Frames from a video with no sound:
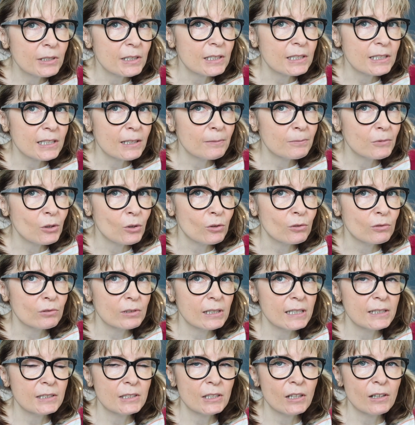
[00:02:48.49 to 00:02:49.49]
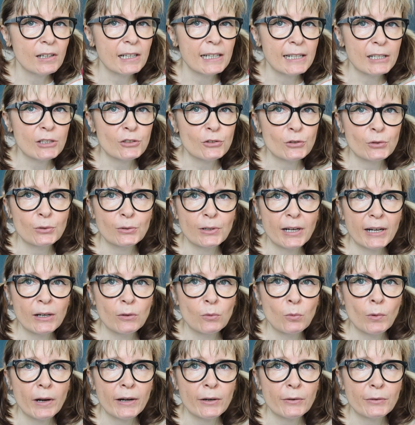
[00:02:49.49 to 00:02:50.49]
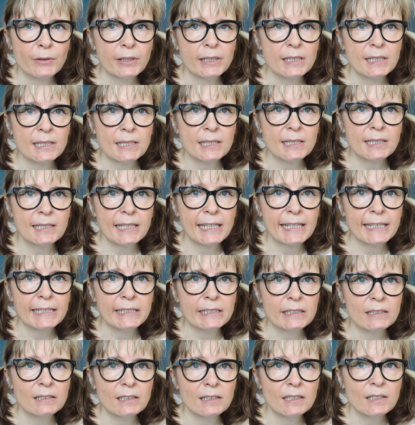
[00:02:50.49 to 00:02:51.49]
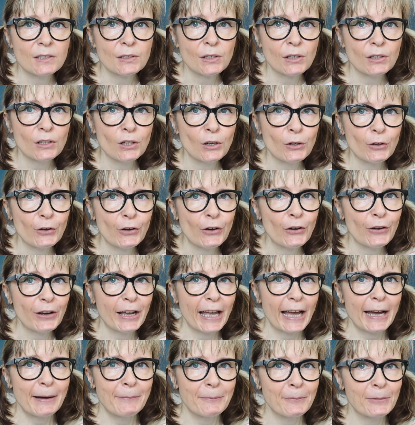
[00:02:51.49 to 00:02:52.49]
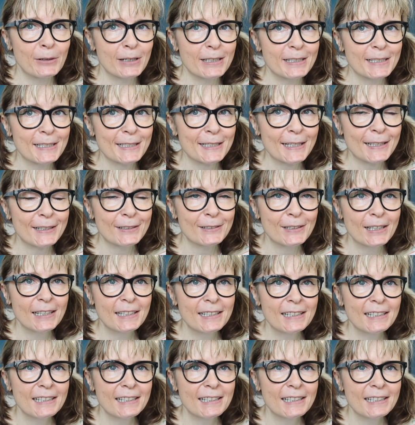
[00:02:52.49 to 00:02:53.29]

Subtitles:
because I'm not entirely sure how well this teal is going to look on camera, so it'll